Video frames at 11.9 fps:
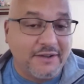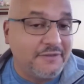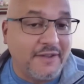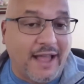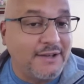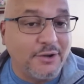
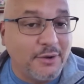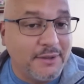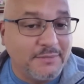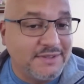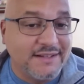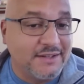I know
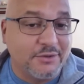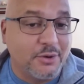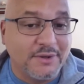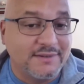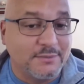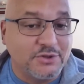him. He's going to
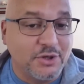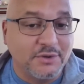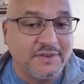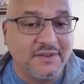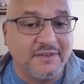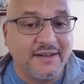throw in some
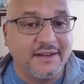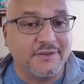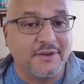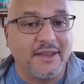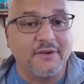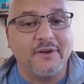jokes here and there.
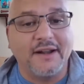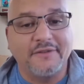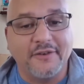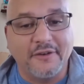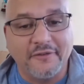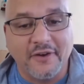So get ready
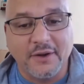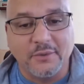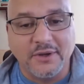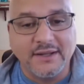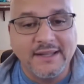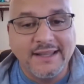for a fun
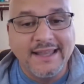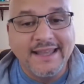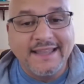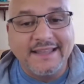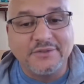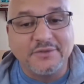one.
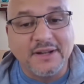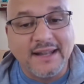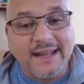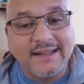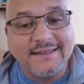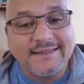He's
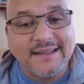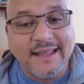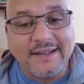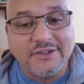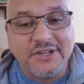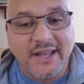relentlessly
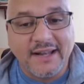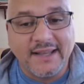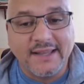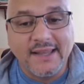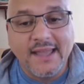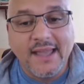
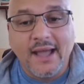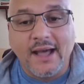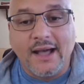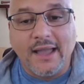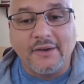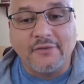energetic
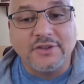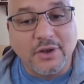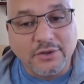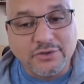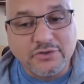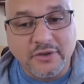and
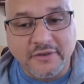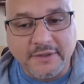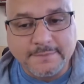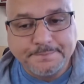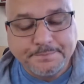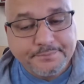
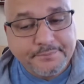results-driven.